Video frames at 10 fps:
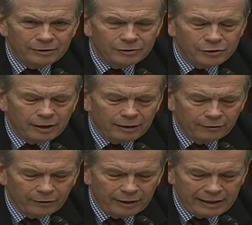Mr. Judd,
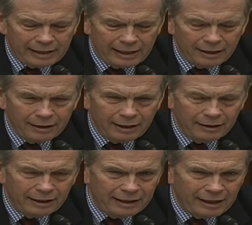are there any,
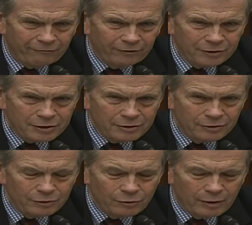any efforts
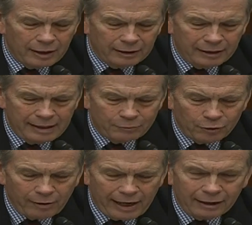to uh, keep
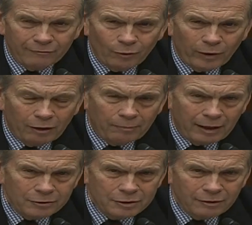track of the
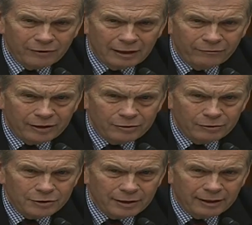whereabouts of the
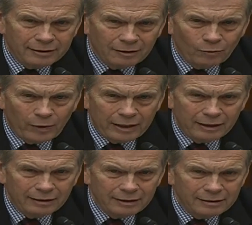individuals that are
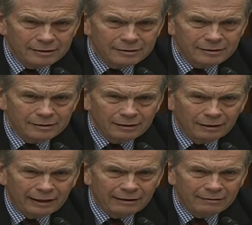awaiting these
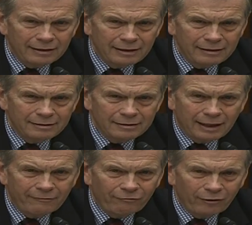lengthy
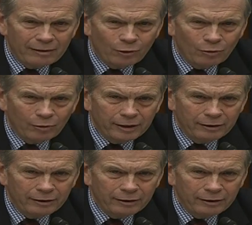time frame court